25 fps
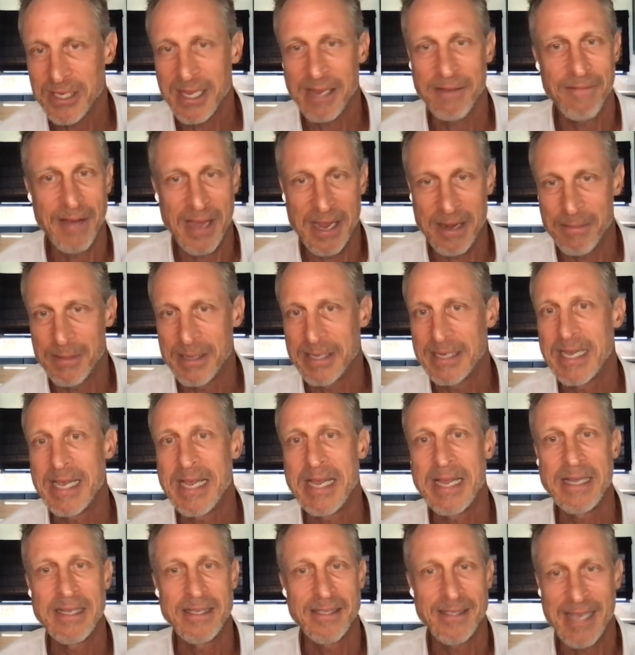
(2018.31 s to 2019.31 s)
which like vitamin
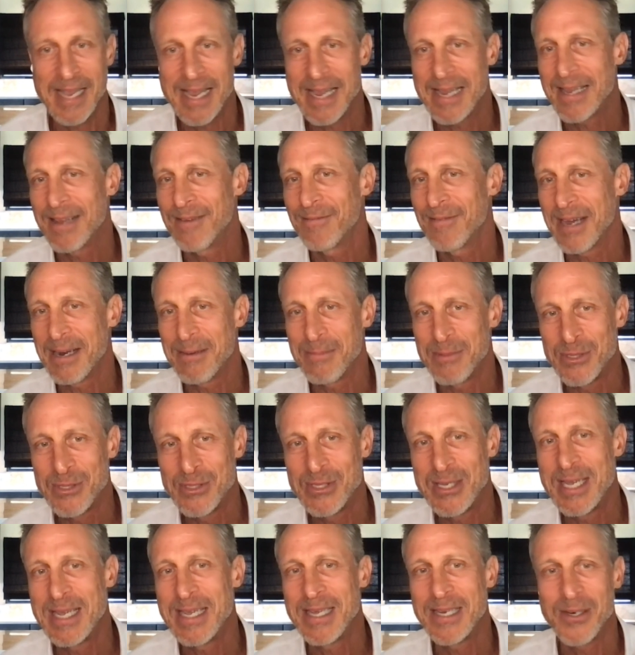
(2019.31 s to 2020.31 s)
D and zinc and
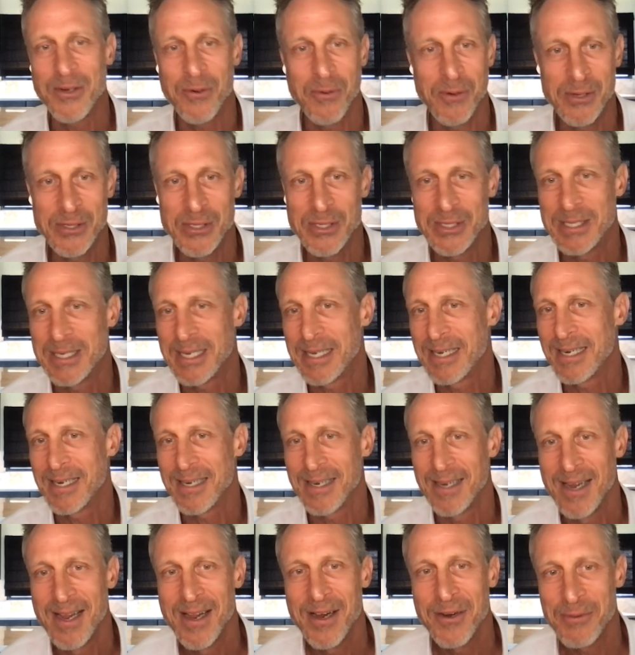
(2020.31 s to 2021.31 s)
vitamin C and
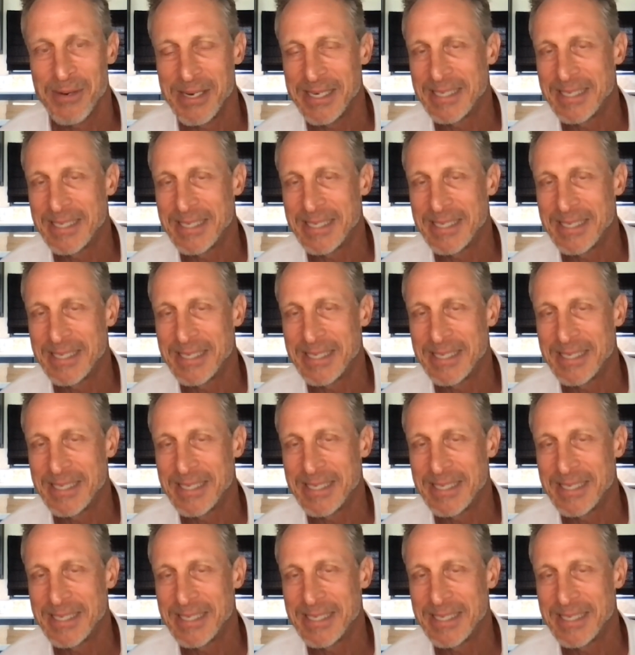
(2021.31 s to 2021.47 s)
quercetin and